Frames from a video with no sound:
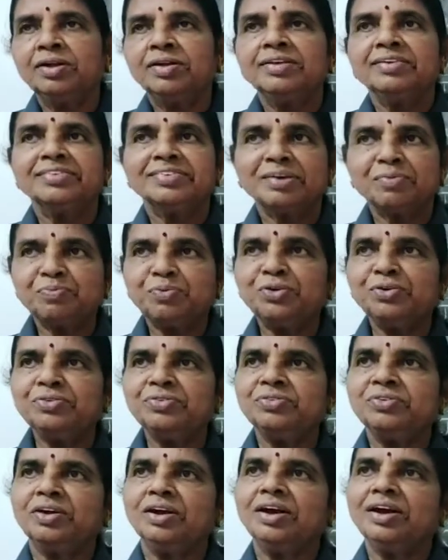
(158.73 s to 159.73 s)

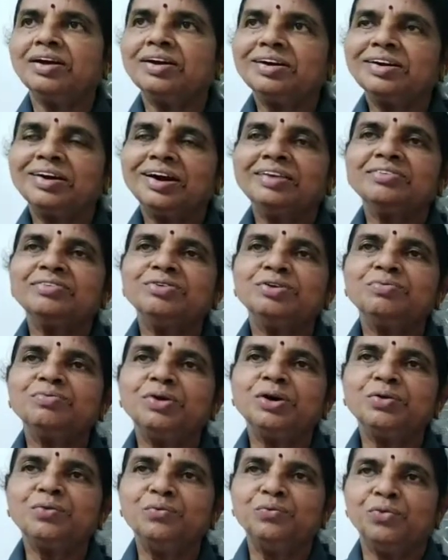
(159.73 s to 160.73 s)
Suppose a
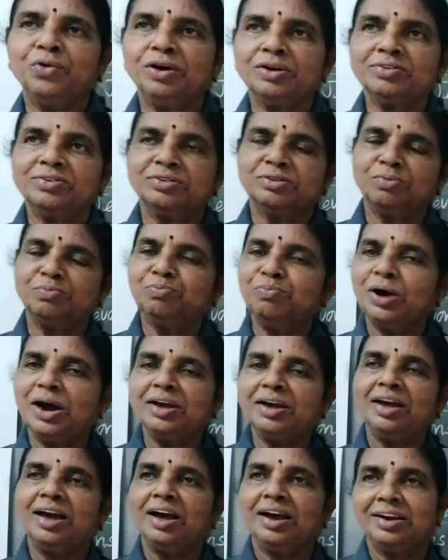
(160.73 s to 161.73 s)
consumer wants to
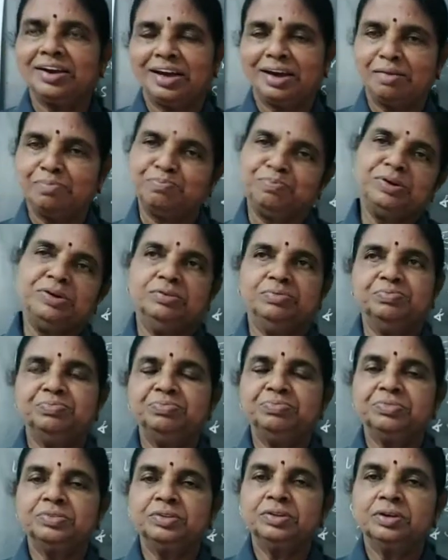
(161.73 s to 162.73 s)
buy an apple.
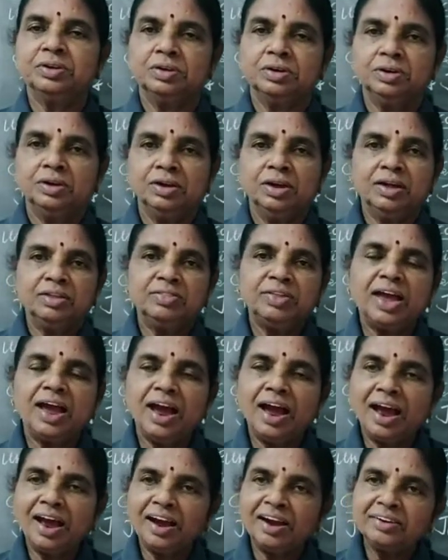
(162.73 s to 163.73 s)

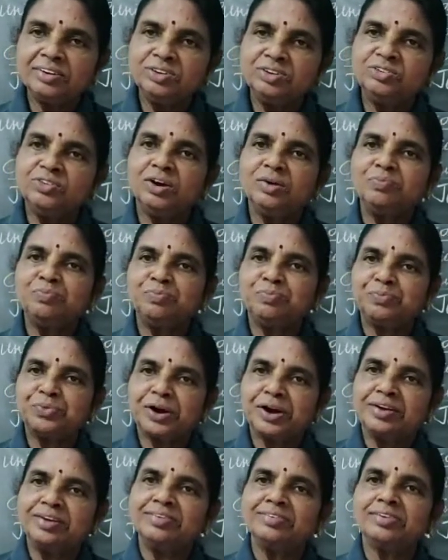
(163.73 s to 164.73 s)
The actual
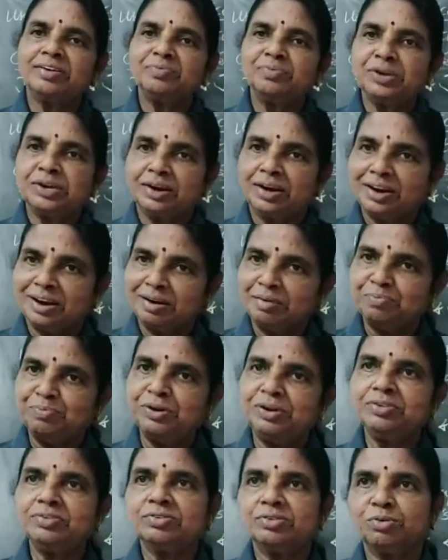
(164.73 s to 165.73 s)
price of an
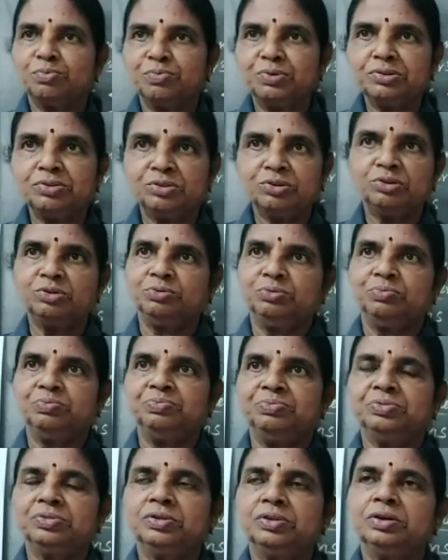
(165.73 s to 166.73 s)
apple is ₹2.
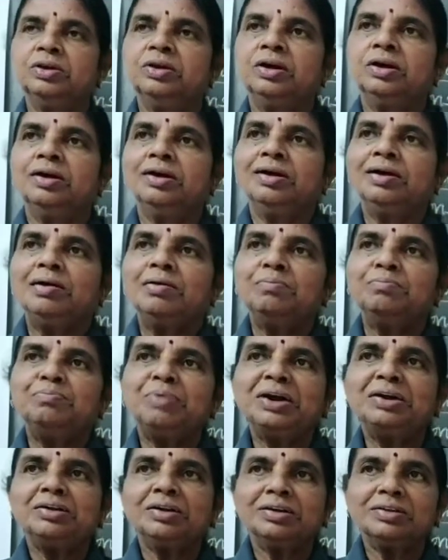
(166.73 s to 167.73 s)

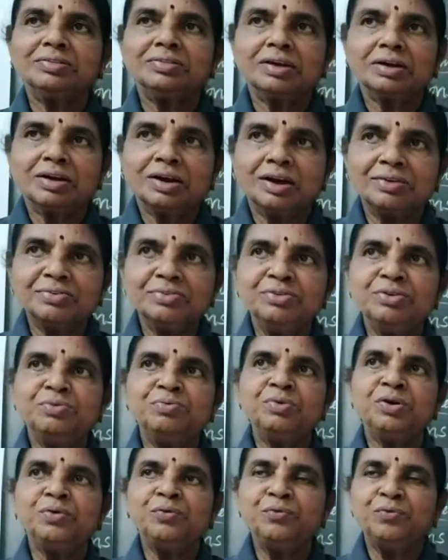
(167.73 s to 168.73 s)
But the
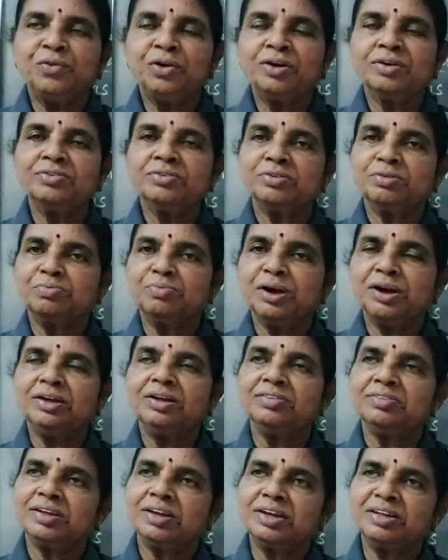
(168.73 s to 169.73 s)
consumer wants to buy,
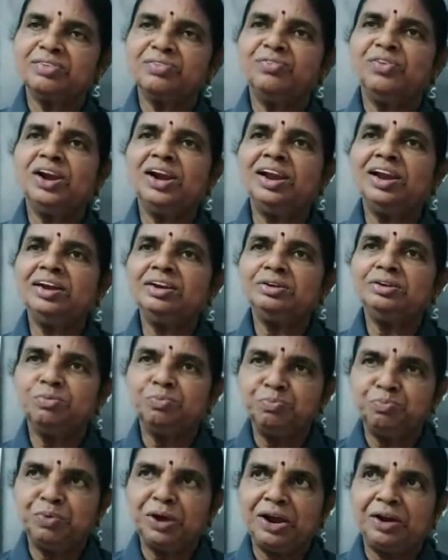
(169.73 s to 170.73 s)
he is willing to
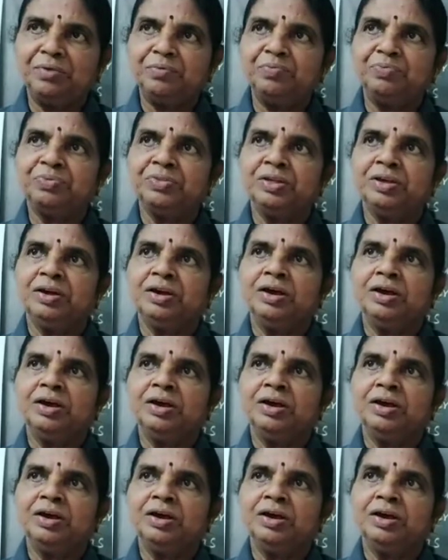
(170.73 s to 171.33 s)
pay